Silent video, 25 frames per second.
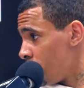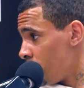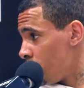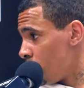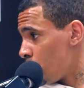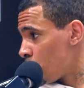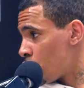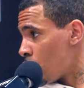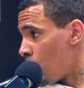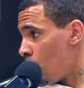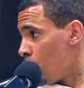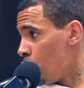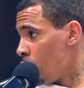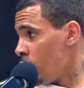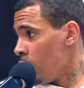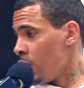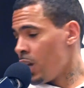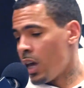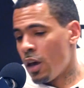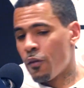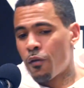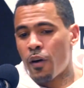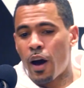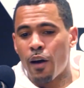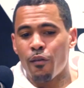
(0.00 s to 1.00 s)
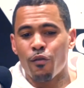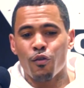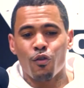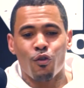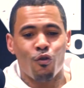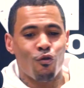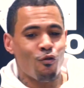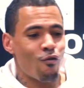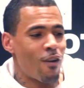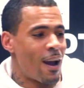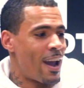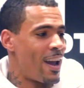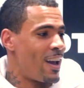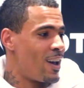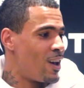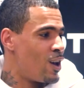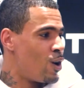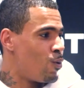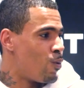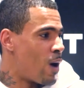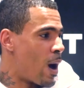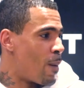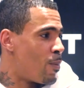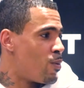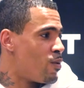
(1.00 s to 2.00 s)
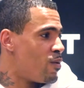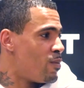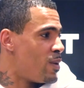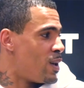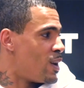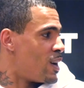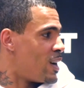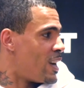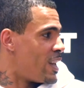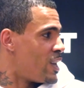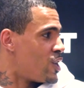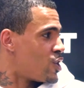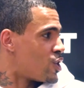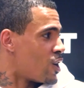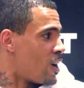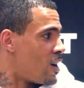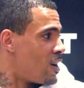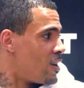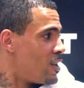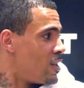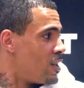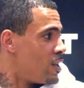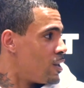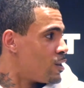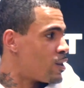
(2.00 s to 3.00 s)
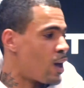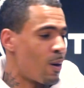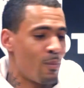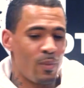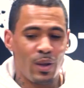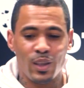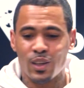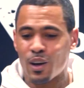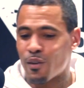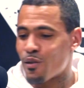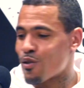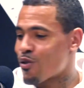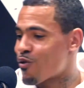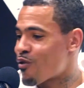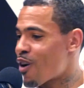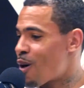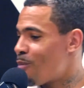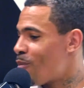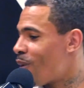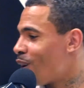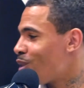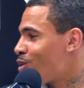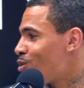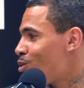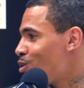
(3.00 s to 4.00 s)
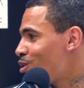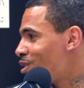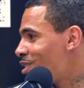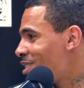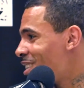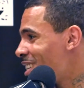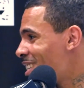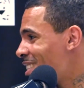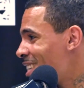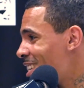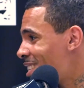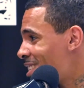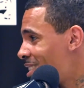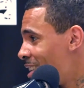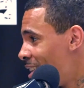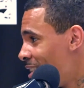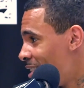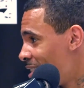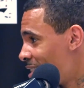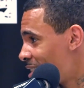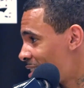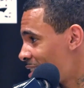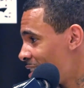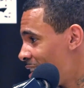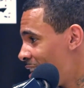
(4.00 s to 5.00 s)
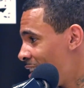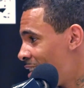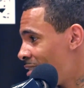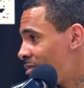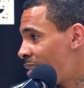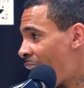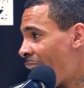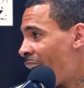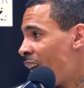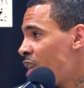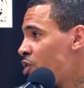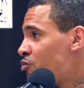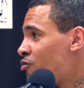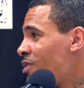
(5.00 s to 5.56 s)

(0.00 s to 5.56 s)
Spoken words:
So if I regret what happened with me and Alicia, that means I regret my daughter's existence. That is